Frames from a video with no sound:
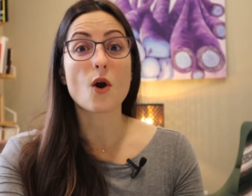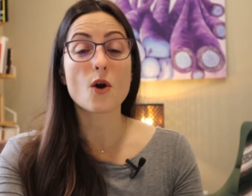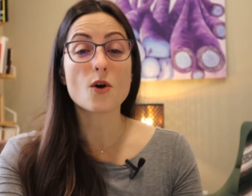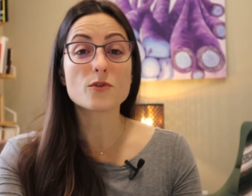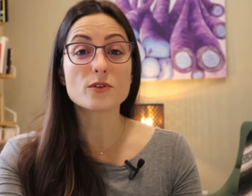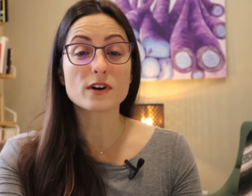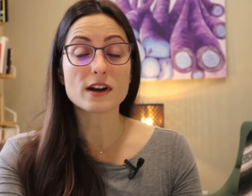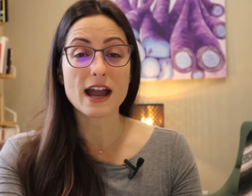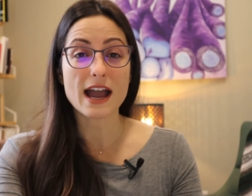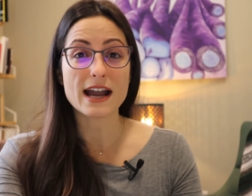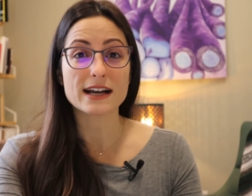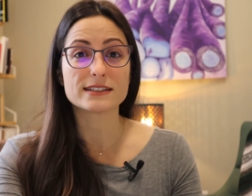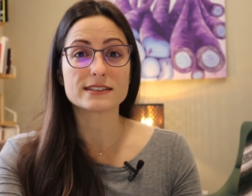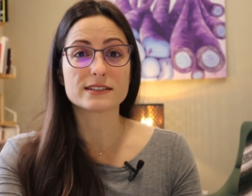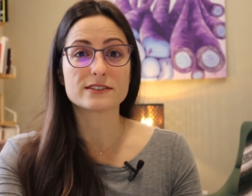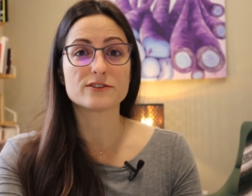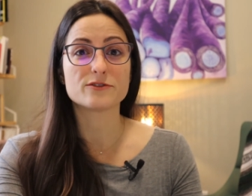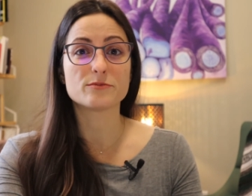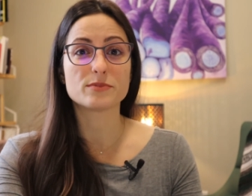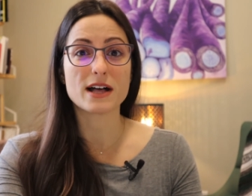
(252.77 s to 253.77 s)

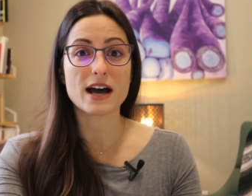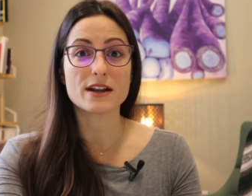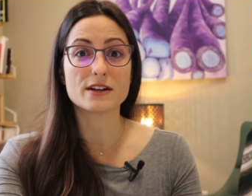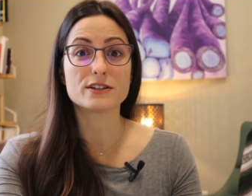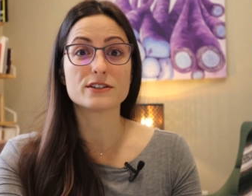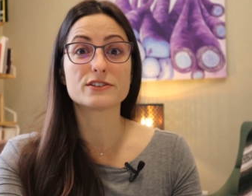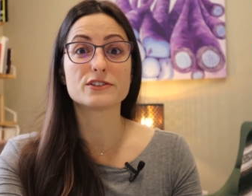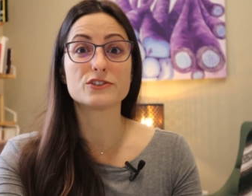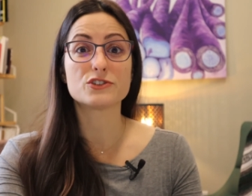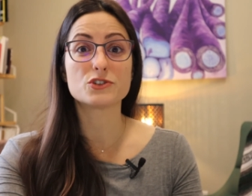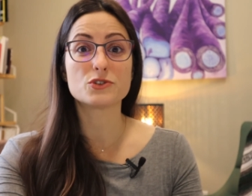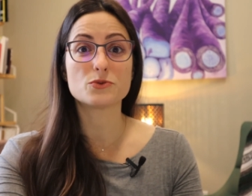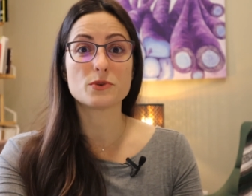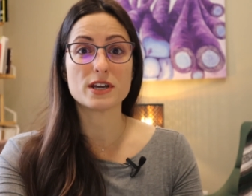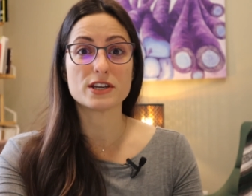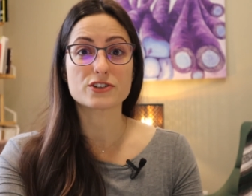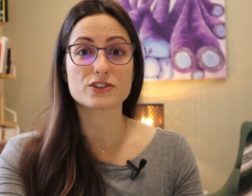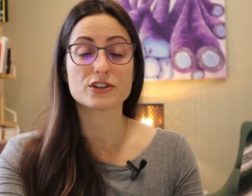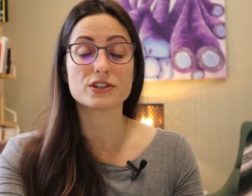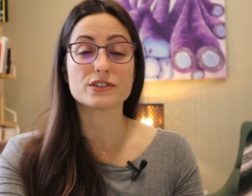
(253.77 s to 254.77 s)
overactive bladder
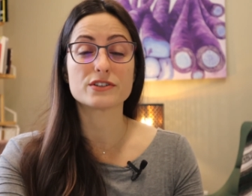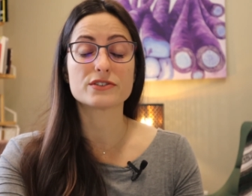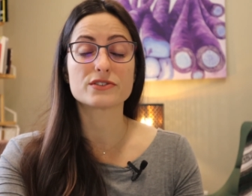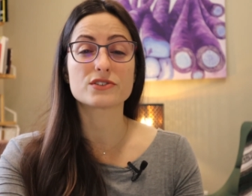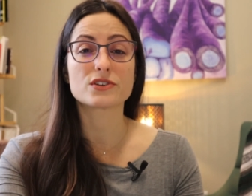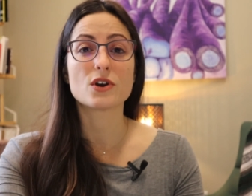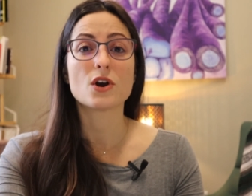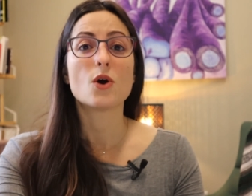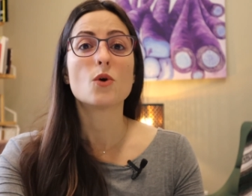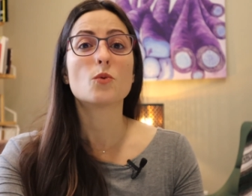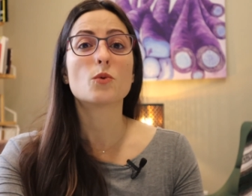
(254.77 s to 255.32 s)
situations